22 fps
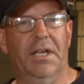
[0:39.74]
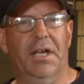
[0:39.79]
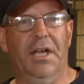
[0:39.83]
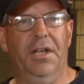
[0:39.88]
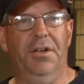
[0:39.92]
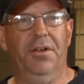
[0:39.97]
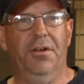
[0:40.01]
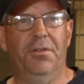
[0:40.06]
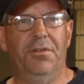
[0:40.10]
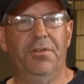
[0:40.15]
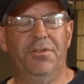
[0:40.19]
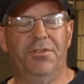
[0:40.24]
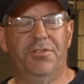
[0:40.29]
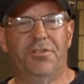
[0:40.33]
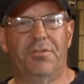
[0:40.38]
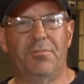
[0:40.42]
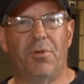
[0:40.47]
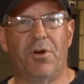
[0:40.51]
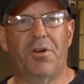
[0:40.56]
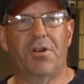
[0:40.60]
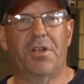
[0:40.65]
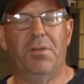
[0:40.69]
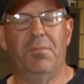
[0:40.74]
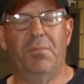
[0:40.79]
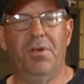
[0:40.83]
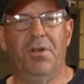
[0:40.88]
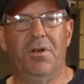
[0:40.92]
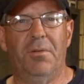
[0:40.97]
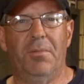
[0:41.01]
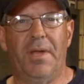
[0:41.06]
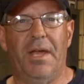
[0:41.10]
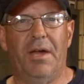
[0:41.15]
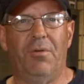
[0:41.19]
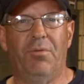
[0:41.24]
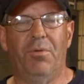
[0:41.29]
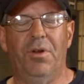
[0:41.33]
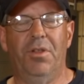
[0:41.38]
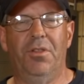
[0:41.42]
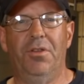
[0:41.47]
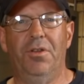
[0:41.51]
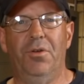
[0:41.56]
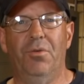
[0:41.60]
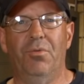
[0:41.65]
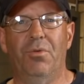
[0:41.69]
I know there's some argument about
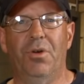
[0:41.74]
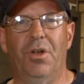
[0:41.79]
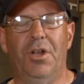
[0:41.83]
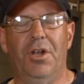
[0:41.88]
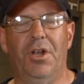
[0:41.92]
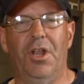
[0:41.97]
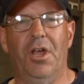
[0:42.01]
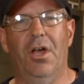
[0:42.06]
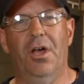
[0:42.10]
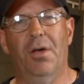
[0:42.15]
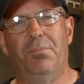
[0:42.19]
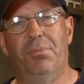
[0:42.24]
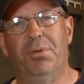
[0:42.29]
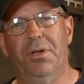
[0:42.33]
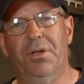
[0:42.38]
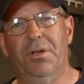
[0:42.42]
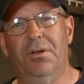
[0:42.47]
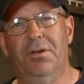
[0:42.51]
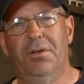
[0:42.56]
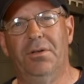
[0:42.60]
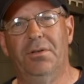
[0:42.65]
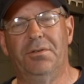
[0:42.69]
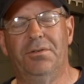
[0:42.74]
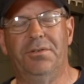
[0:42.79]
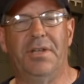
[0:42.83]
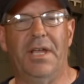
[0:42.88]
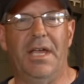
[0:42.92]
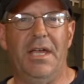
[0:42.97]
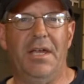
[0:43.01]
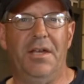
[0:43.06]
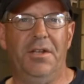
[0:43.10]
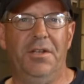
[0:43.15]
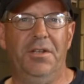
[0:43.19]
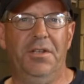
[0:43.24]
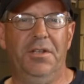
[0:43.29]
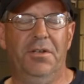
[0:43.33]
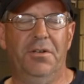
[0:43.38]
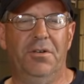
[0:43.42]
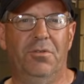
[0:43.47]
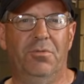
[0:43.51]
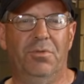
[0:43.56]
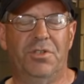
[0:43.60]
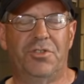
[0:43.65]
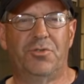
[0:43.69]
whether you run uphill,
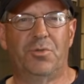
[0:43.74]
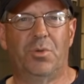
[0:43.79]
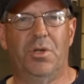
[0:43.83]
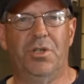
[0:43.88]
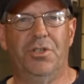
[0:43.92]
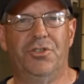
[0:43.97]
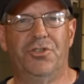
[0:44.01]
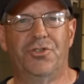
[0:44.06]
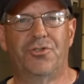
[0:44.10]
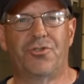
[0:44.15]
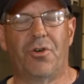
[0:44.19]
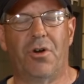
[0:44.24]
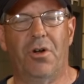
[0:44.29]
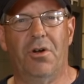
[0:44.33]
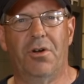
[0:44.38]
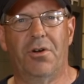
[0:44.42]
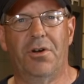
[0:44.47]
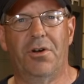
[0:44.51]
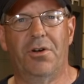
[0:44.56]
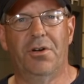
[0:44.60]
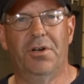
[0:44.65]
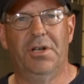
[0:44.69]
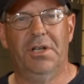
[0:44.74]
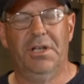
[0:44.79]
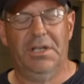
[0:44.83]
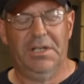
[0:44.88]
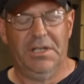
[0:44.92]
downhill, which one's stronger.